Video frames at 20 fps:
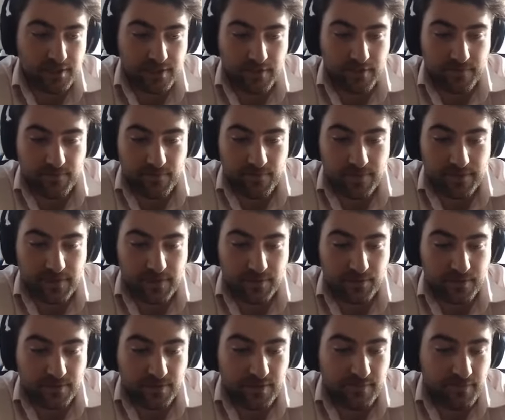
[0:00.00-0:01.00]
So, for
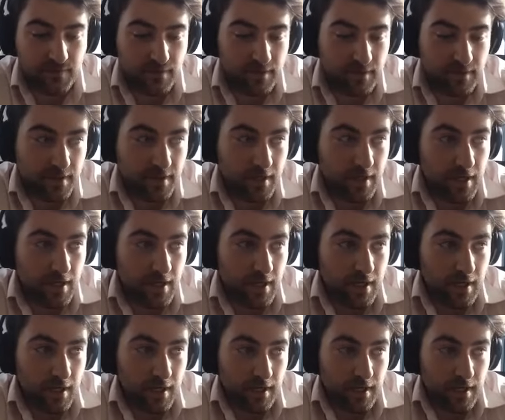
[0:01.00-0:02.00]
example, if you're
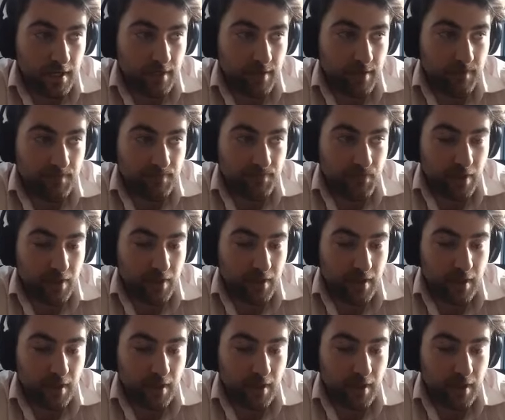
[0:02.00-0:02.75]
um,